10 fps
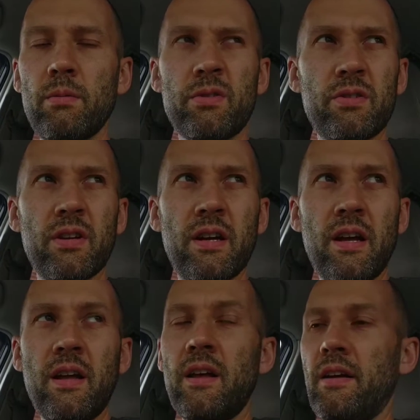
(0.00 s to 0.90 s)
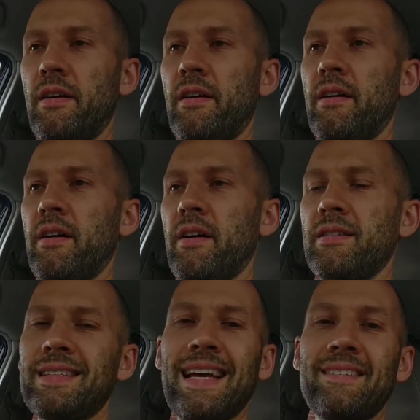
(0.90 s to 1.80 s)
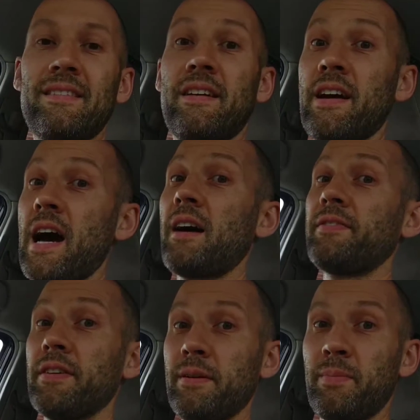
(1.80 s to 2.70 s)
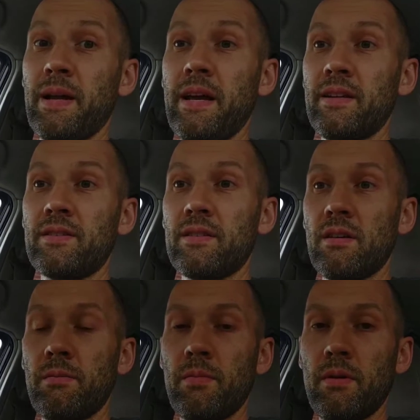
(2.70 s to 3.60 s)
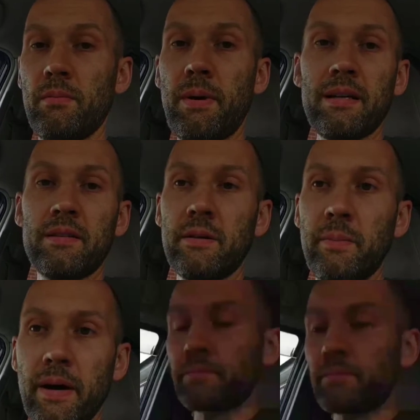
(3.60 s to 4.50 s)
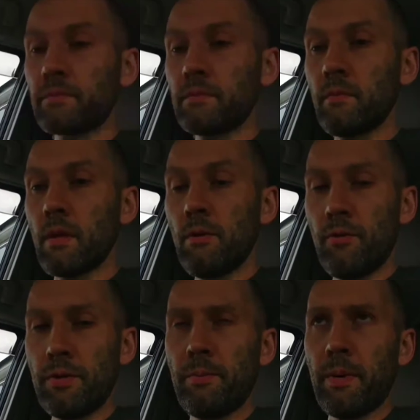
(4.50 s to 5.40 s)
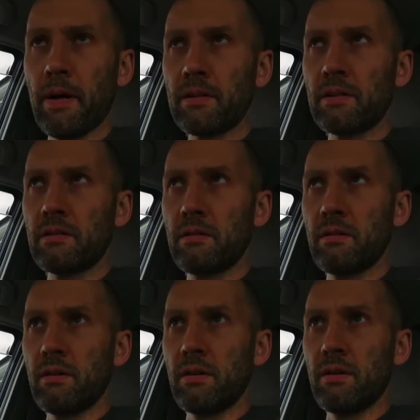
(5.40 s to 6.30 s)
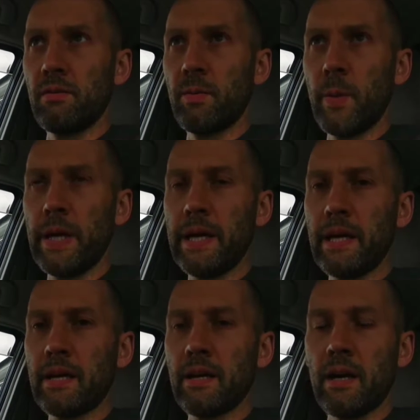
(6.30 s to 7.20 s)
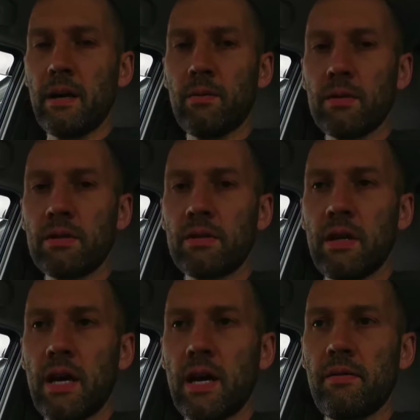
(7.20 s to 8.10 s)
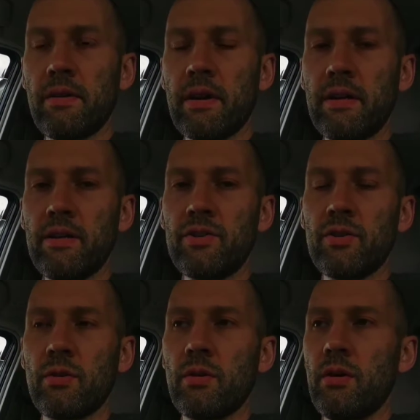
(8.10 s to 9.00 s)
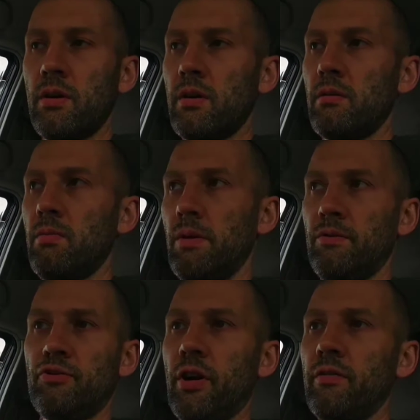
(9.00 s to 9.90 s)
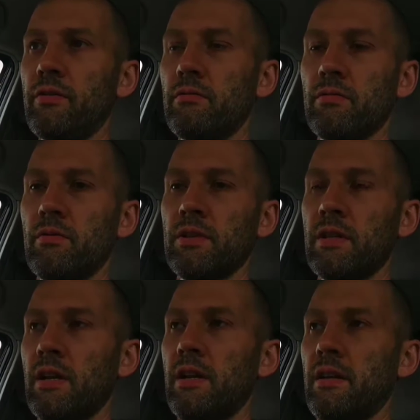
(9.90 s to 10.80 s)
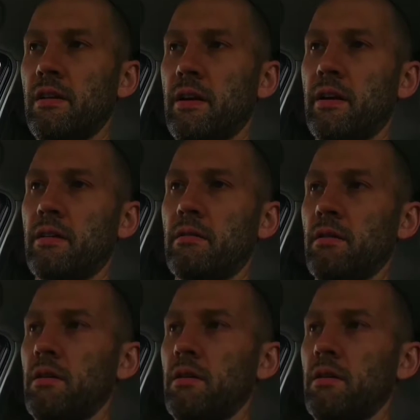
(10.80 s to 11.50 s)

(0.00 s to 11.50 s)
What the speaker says: which says you have to replace battery pack. For the past week I was having an issue when driving. Suddenly, like